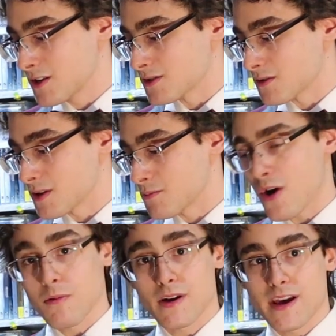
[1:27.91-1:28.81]
So he
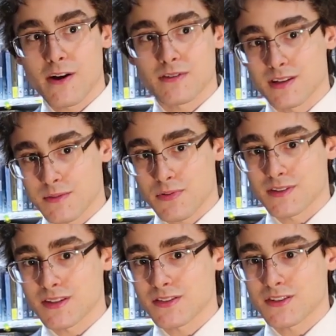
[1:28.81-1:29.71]
brought one out and he
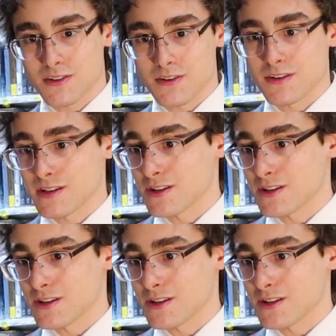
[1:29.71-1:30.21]
printed a sticker and